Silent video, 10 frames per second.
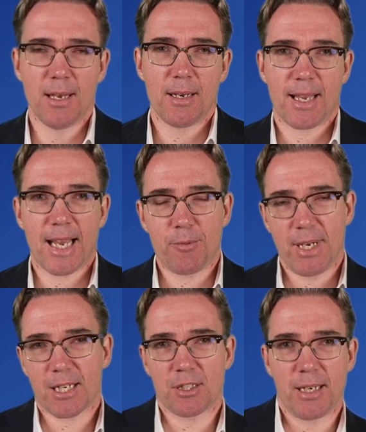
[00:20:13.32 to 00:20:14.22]
Can we
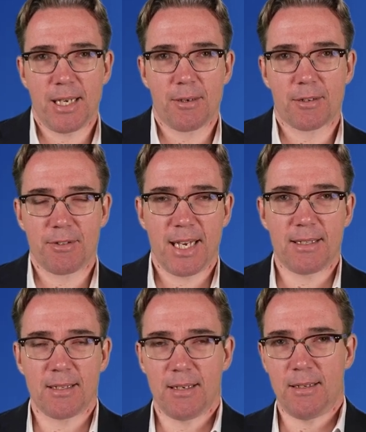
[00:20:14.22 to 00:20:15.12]
actually
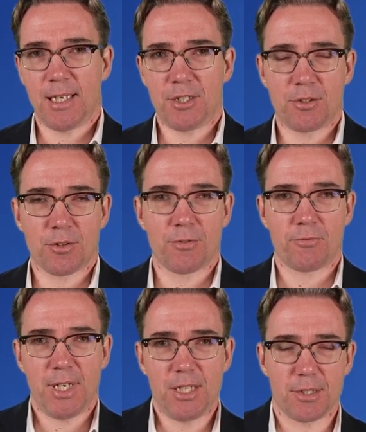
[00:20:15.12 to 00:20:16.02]
create digital
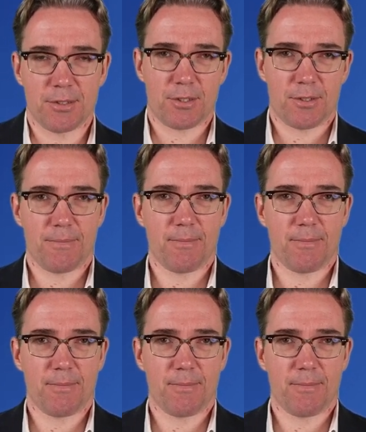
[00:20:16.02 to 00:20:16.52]
regions